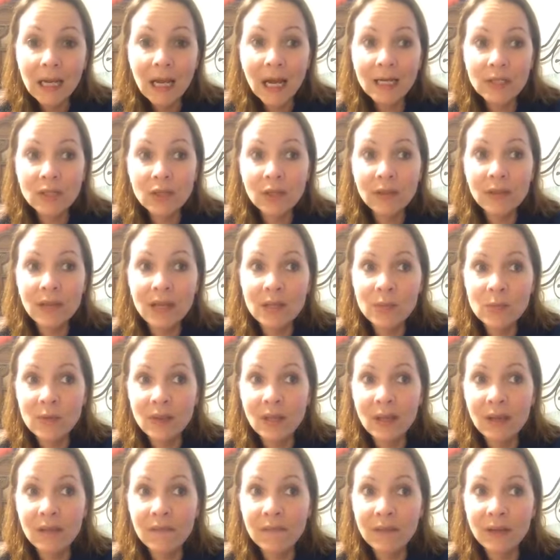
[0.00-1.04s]
I took things with
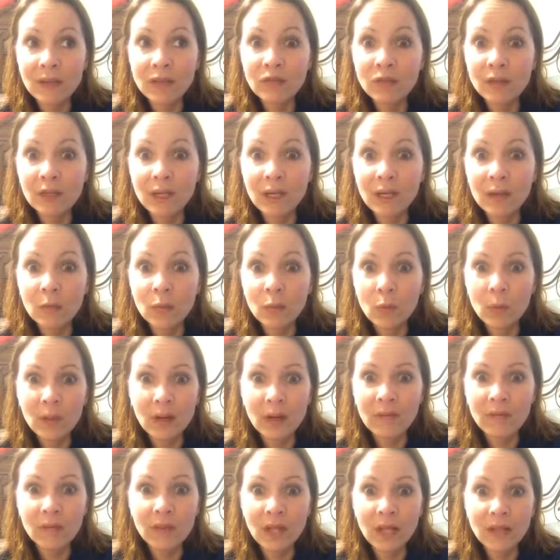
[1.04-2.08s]
like ephedrine in them or
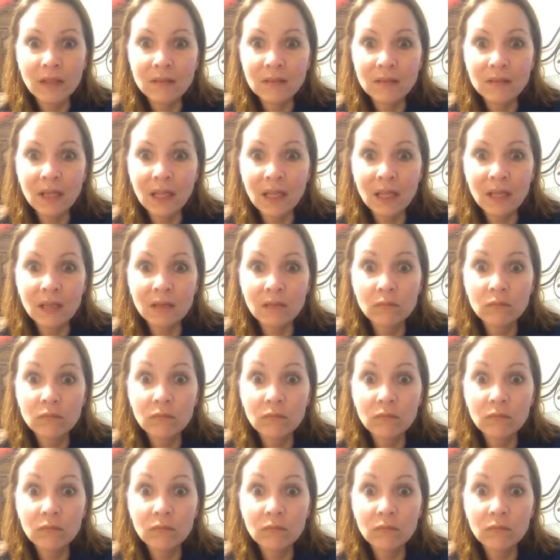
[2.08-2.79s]
whatever that, like,